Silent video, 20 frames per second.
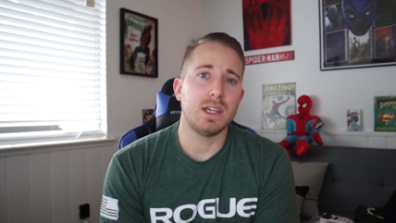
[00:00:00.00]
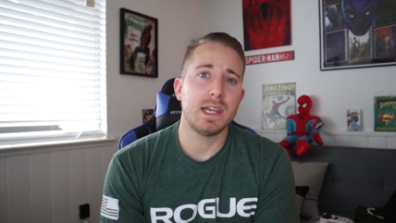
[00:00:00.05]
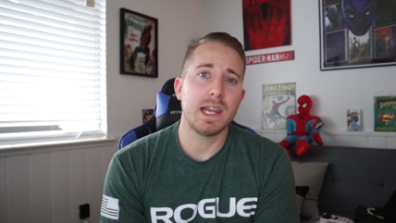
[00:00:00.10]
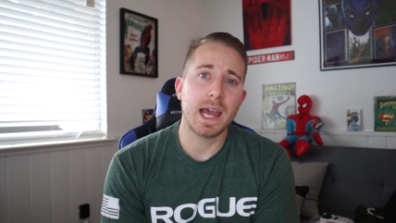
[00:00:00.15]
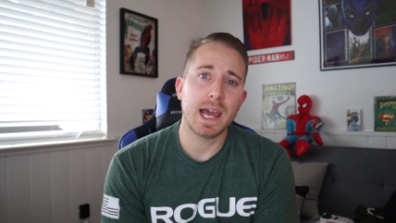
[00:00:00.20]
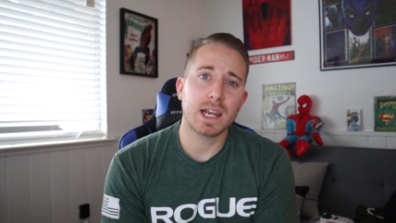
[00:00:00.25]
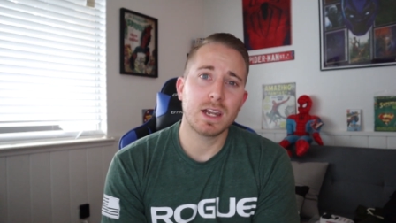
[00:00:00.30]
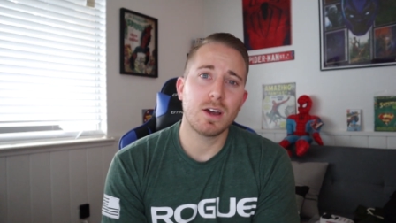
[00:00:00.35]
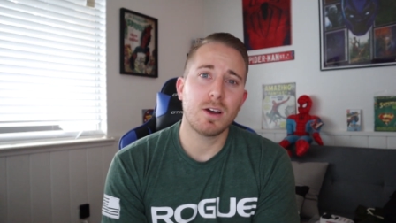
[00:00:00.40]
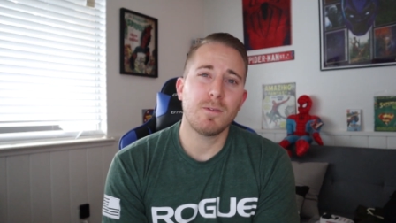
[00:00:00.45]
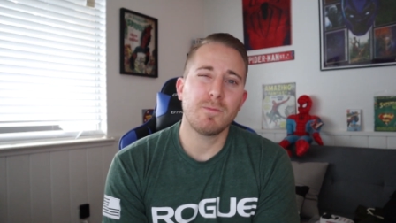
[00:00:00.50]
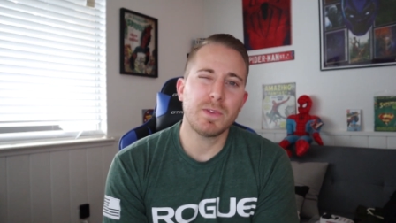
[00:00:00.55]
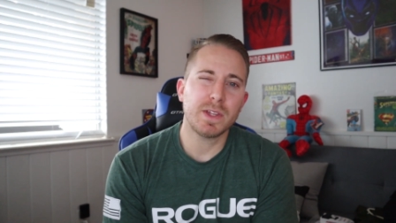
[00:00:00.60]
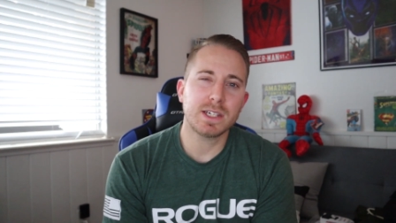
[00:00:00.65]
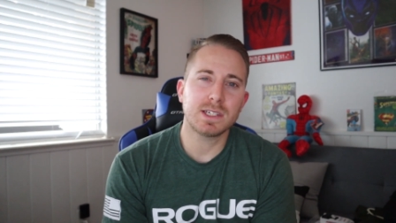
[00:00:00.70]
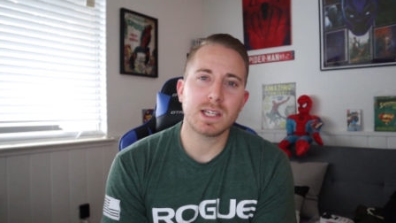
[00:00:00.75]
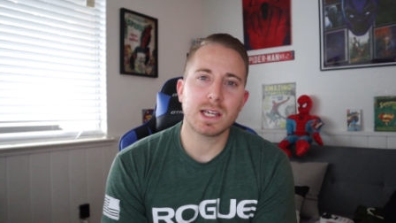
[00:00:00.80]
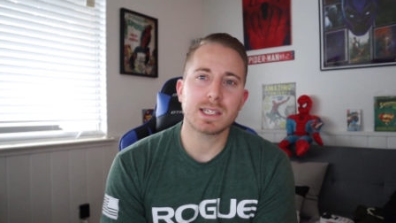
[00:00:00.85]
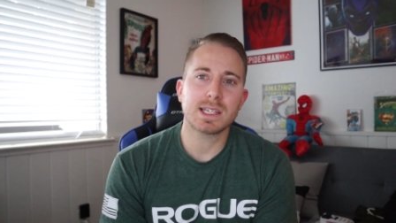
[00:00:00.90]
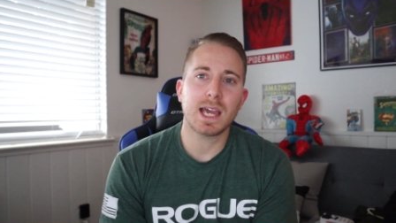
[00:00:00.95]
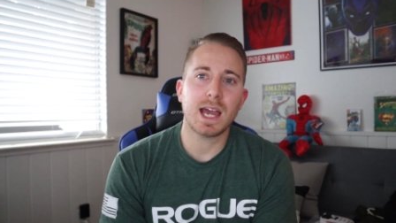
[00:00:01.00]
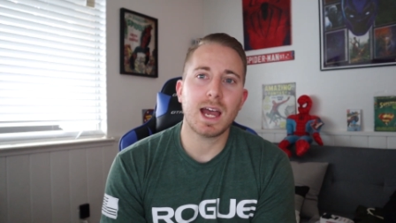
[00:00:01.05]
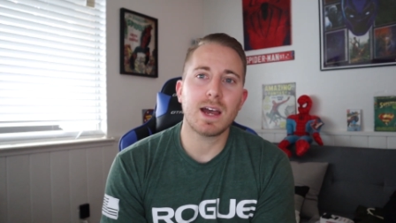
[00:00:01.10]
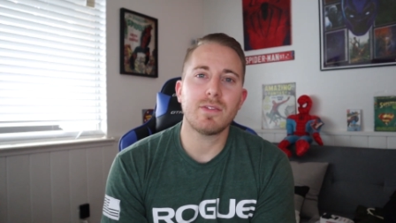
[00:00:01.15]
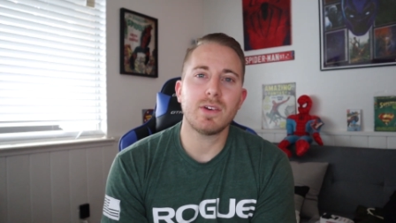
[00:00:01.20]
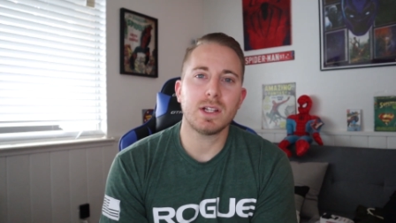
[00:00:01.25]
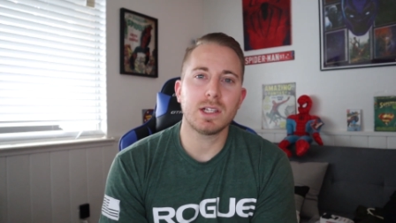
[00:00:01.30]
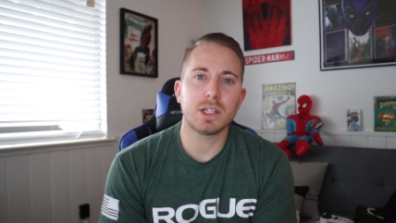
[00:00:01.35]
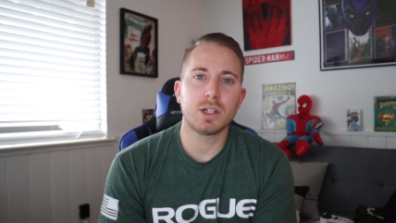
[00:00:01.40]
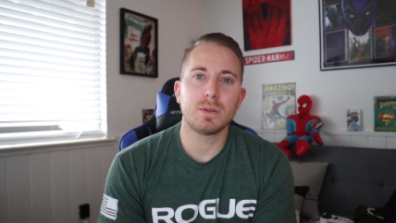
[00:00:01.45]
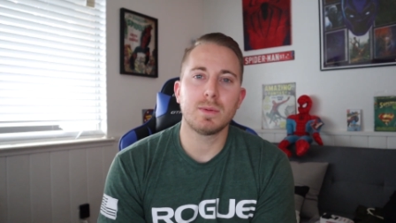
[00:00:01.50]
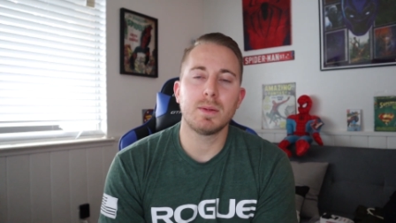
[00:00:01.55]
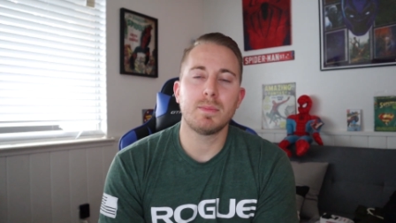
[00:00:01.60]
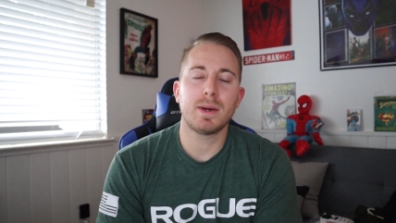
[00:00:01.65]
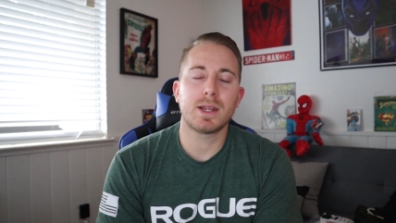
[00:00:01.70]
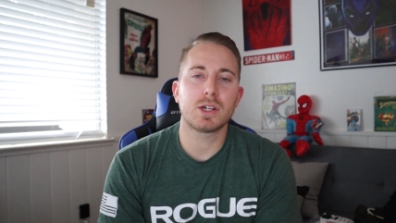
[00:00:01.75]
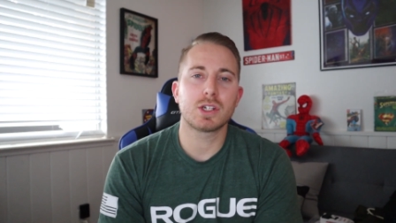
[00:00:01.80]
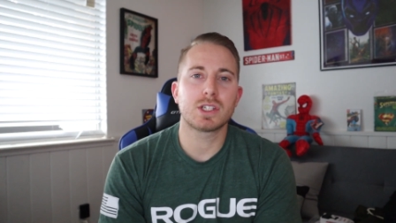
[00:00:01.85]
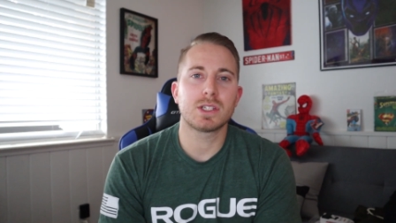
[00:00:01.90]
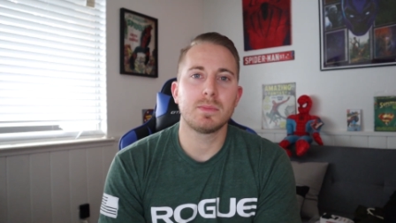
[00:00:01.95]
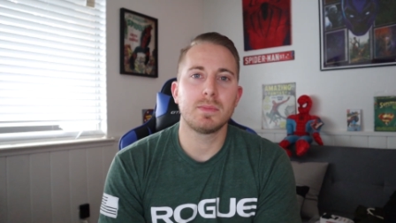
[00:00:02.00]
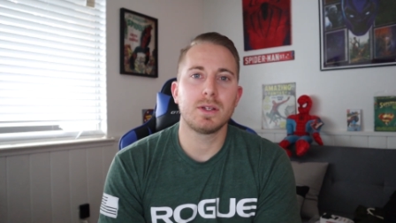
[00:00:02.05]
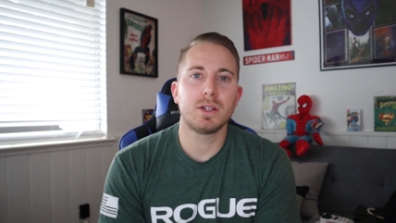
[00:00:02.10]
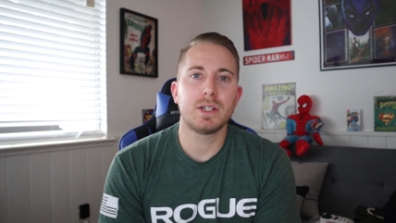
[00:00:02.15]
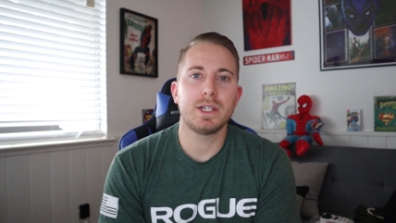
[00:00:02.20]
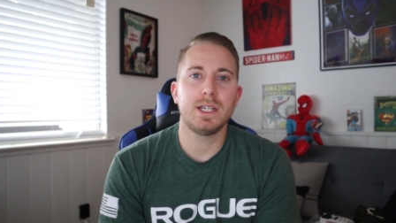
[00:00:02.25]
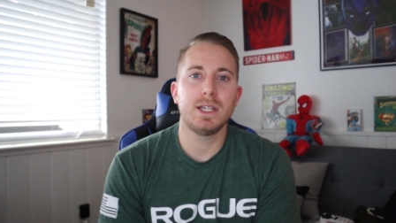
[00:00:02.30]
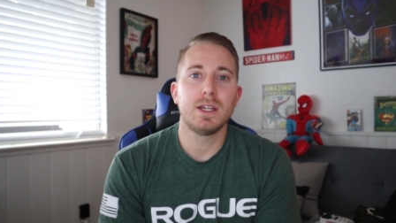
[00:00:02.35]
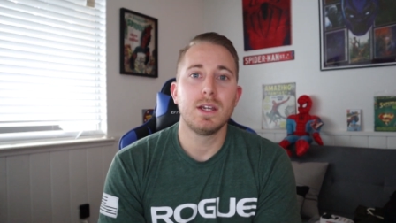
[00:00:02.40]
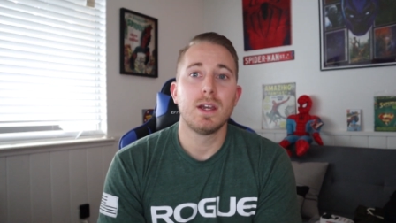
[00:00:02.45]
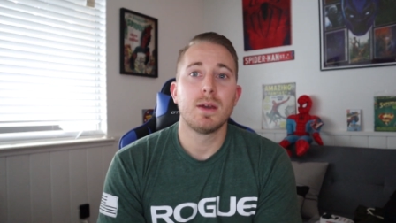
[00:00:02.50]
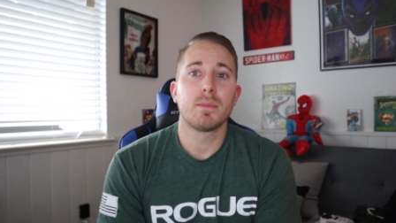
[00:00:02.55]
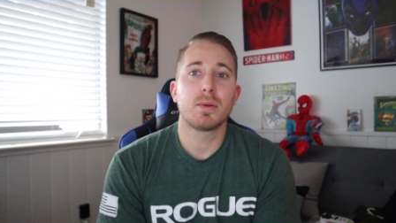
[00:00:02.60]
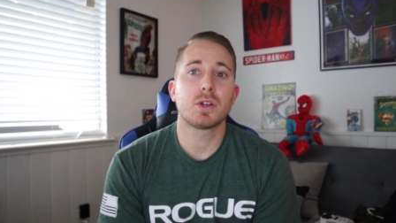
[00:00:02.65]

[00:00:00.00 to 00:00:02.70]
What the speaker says: Nano, that does have a little bit better stability.